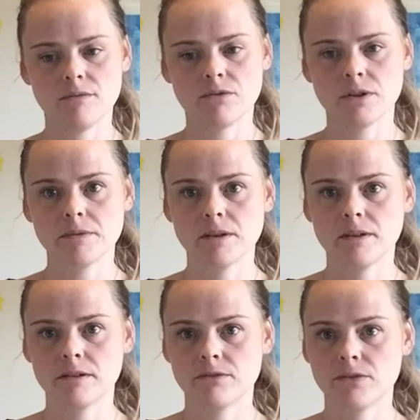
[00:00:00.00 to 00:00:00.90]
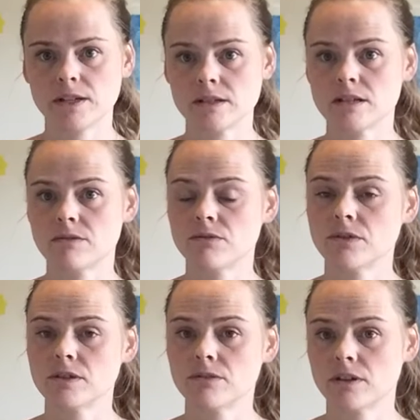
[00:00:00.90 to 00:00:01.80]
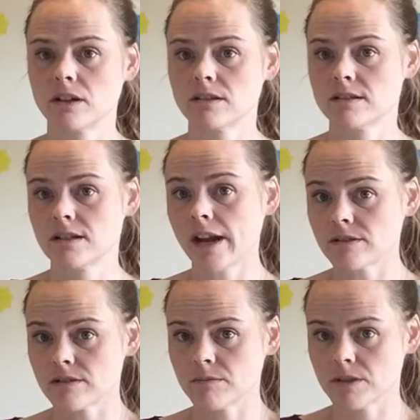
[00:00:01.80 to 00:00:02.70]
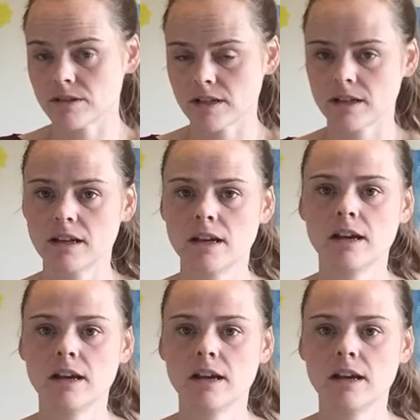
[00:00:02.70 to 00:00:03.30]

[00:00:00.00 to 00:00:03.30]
form the foundation for different styles of music.